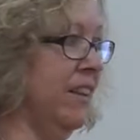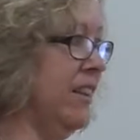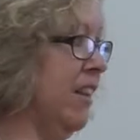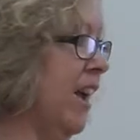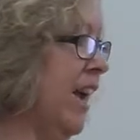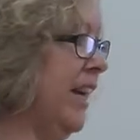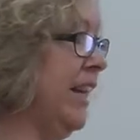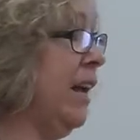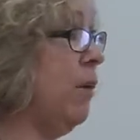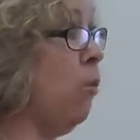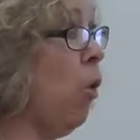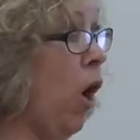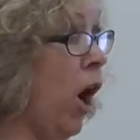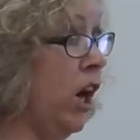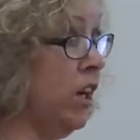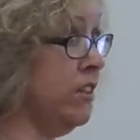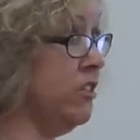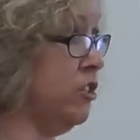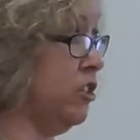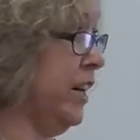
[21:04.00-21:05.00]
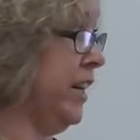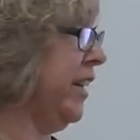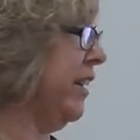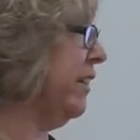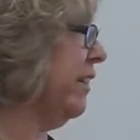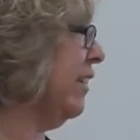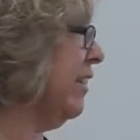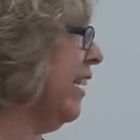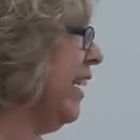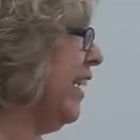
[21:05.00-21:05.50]
the line, and walk straight
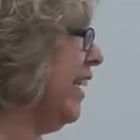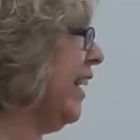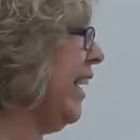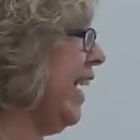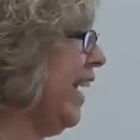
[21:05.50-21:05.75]
in the line,